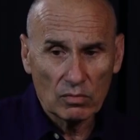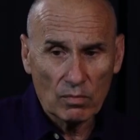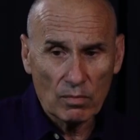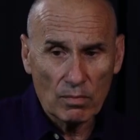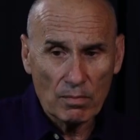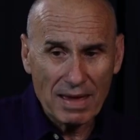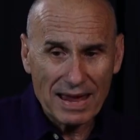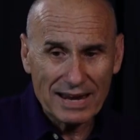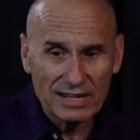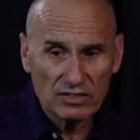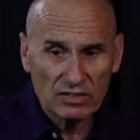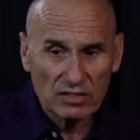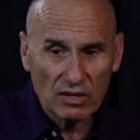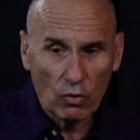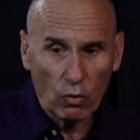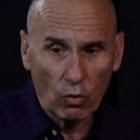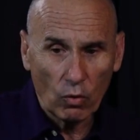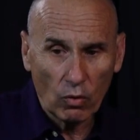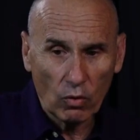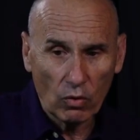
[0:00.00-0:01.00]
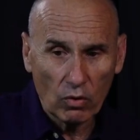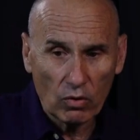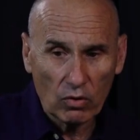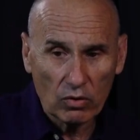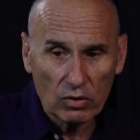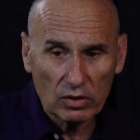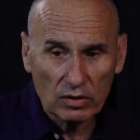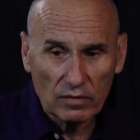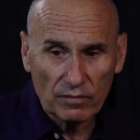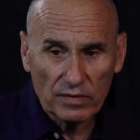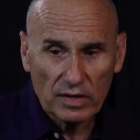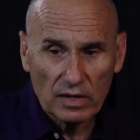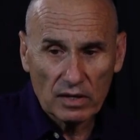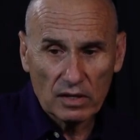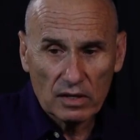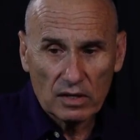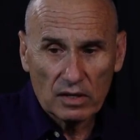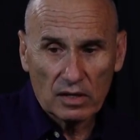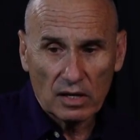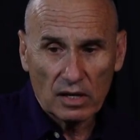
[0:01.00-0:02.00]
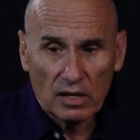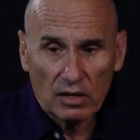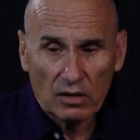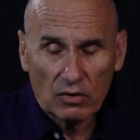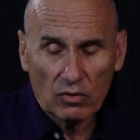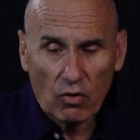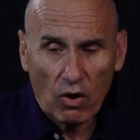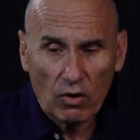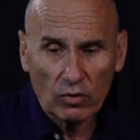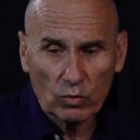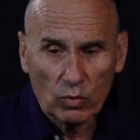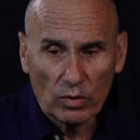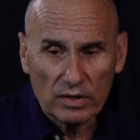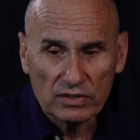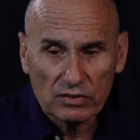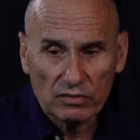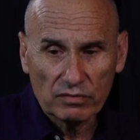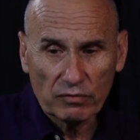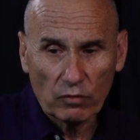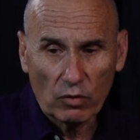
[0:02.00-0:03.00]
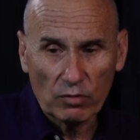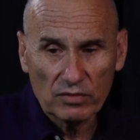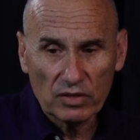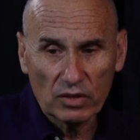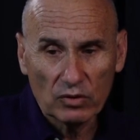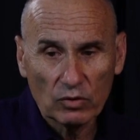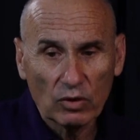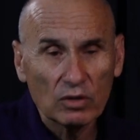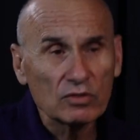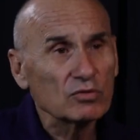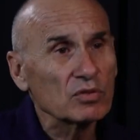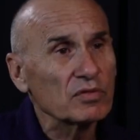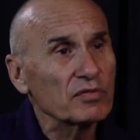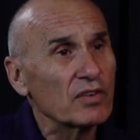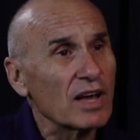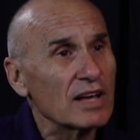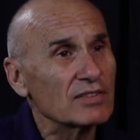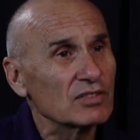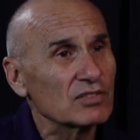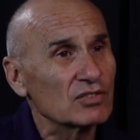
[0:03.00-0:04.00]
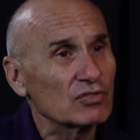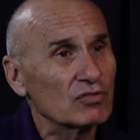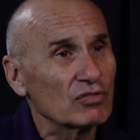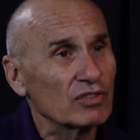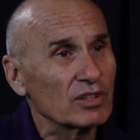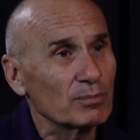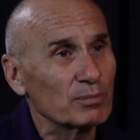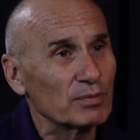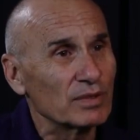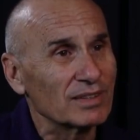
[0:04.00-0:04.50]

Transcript: made the whole conquest from the north of Gaza Strip